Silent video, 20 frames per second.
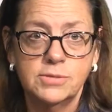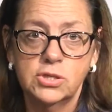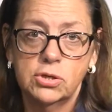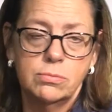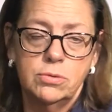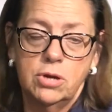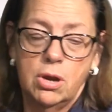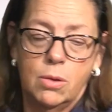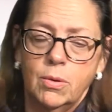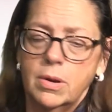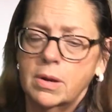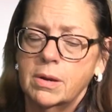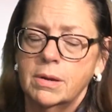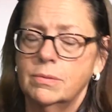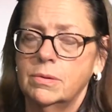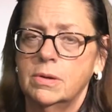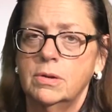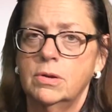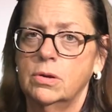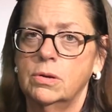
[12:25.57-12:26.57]
So no one
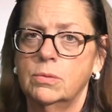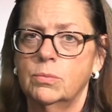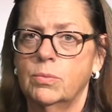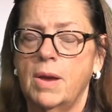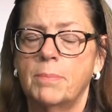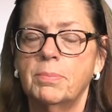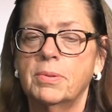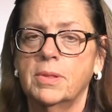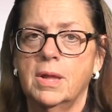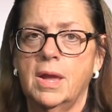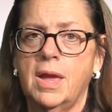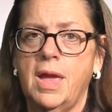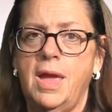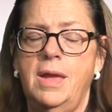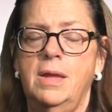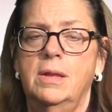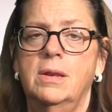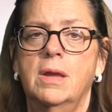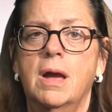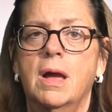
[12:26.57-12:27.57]
could
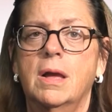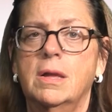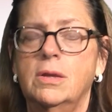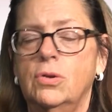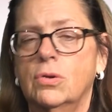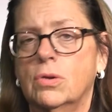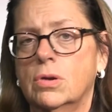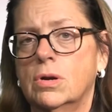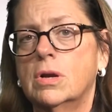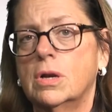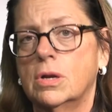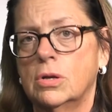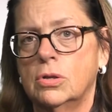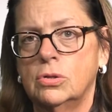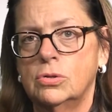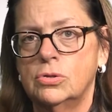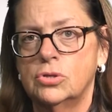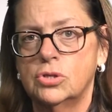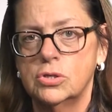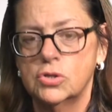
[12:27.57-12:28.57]
replicate your
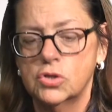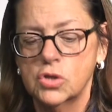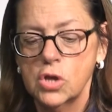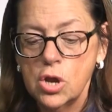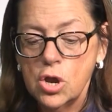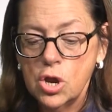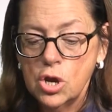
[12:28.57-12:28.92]
conclusions.